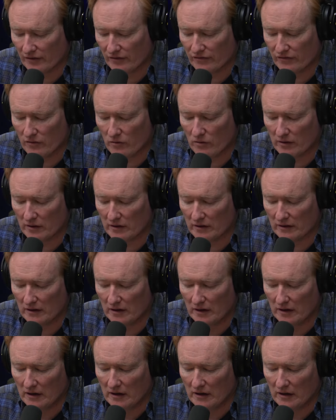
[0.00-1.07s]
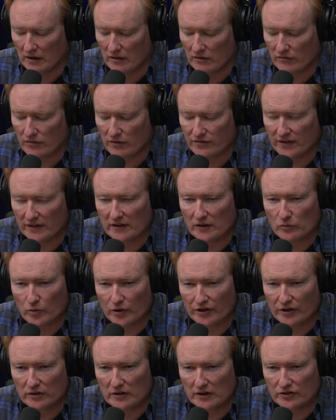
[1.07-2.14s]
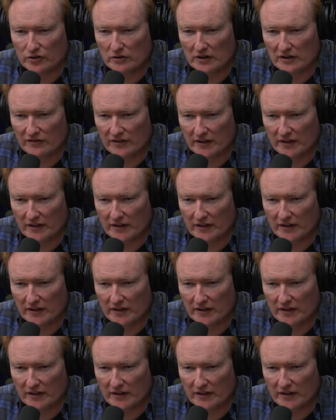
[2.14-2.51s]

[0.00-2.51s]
for for Finland. Where do you do you live in